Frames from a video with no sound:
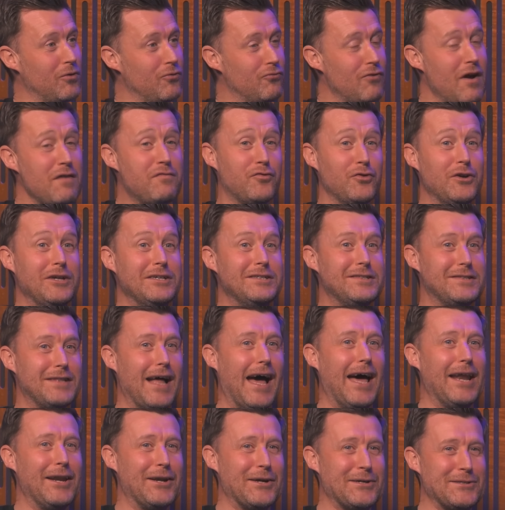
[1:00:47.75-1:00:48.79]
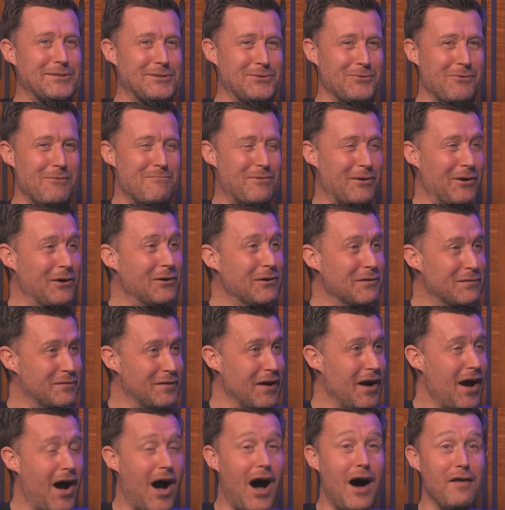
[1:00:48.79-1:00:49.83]
Referee standards to improve
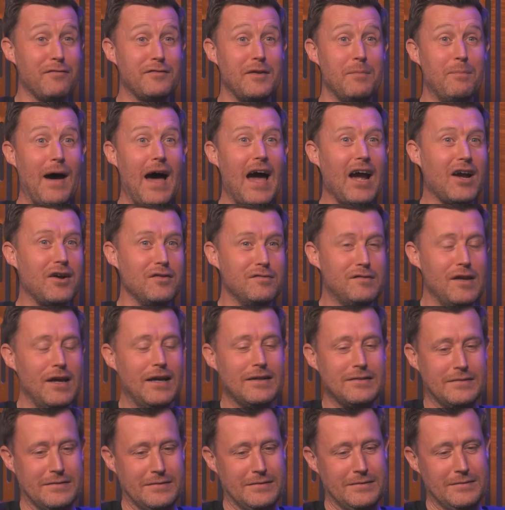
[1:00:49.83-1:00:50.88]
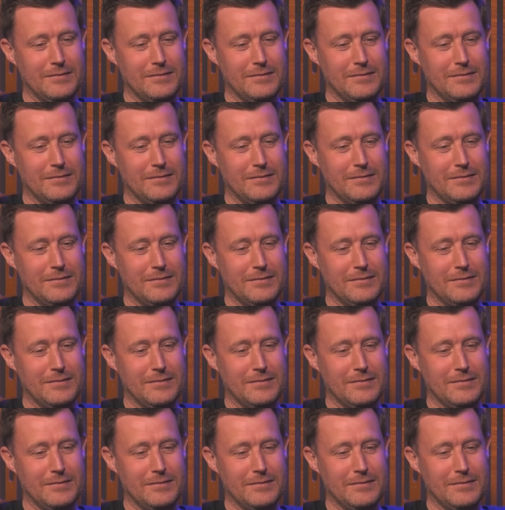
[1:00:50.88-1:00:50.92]
oh. off the back of this.